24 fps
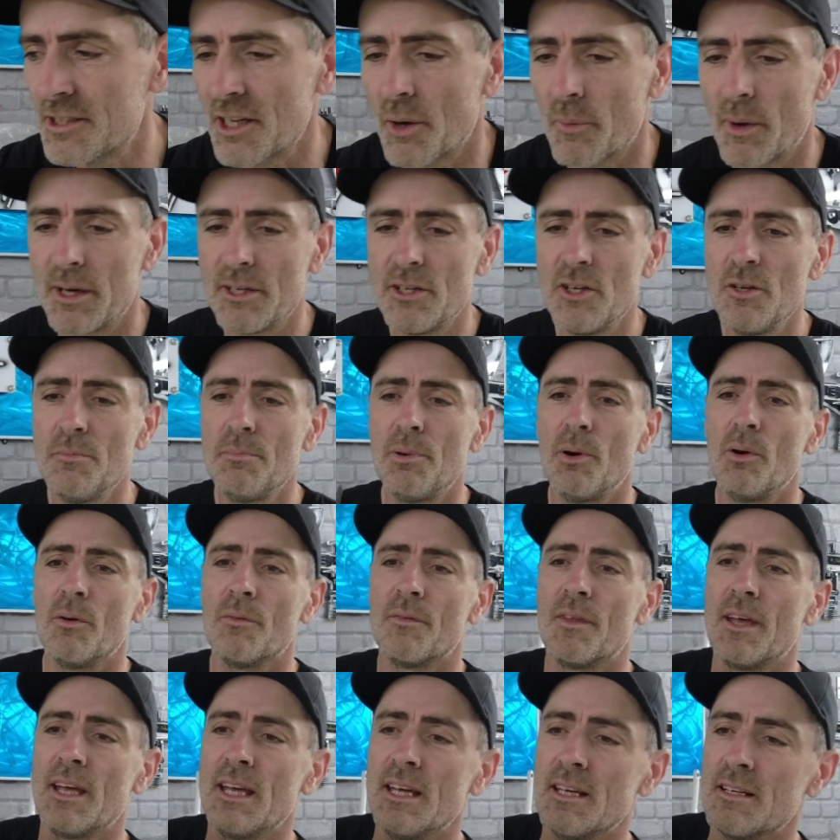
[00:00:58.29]
So when you
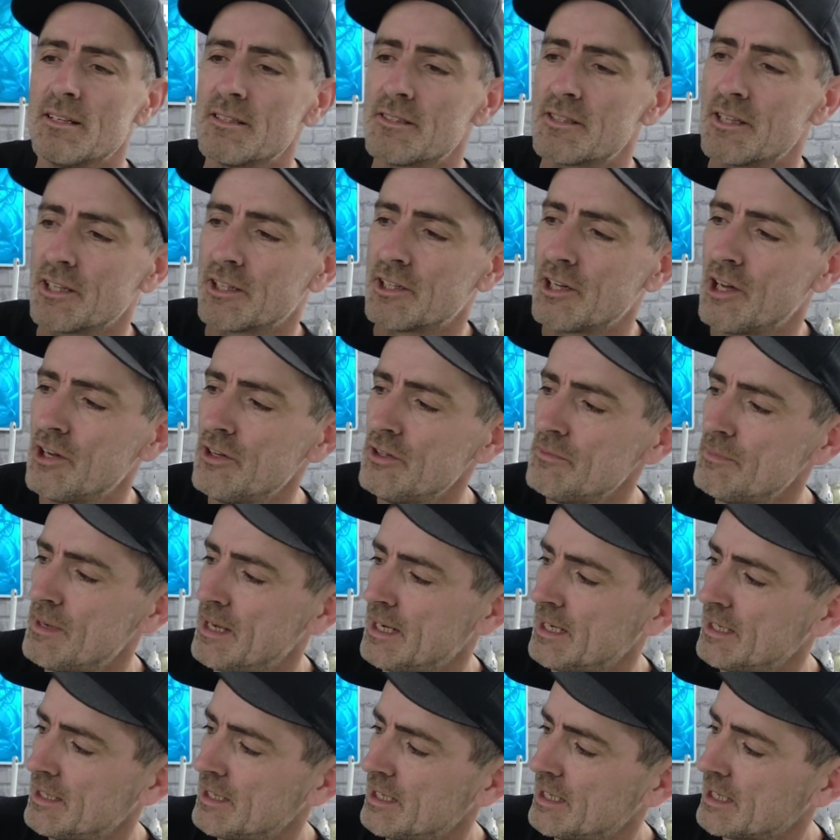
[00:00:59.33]
put the
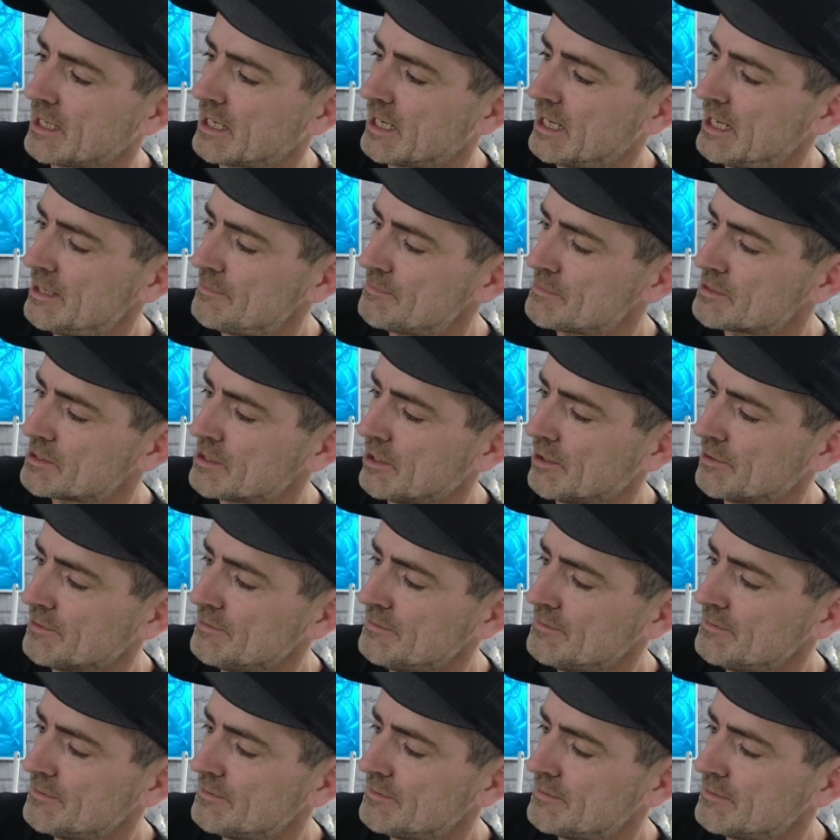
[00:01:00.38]
Takumi Eclipse
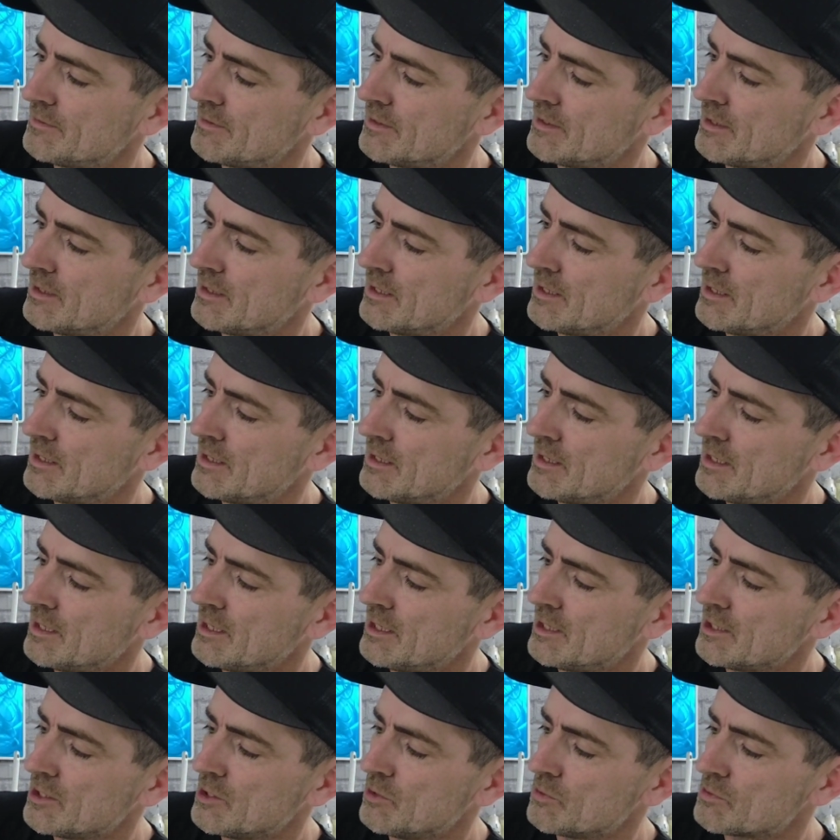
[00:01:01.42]
on,
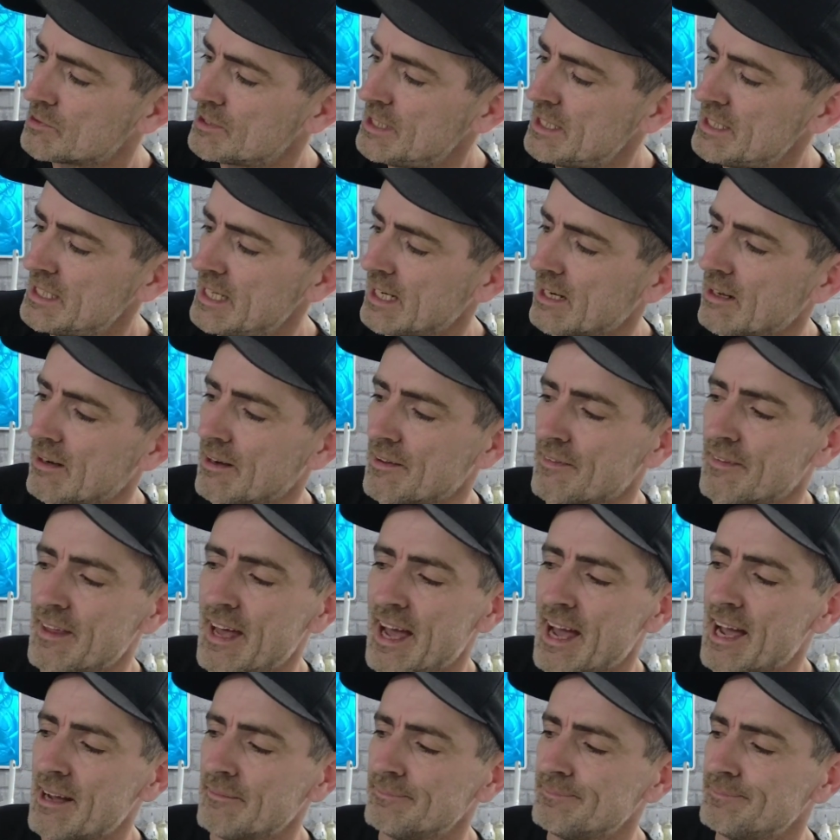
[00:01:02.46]
You'll sit it like
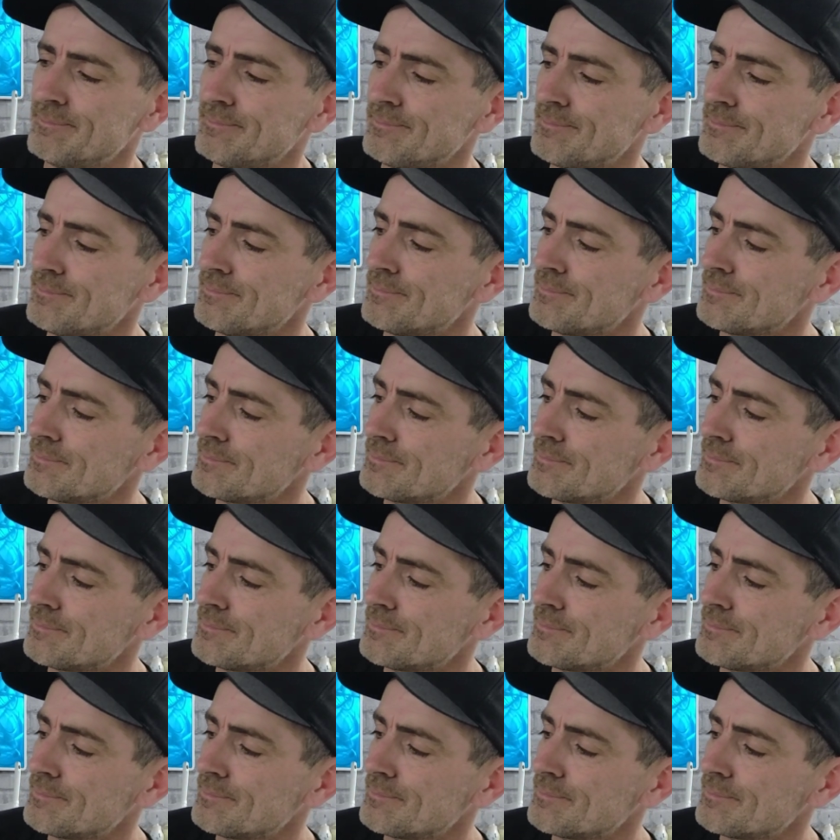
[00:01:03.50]
that.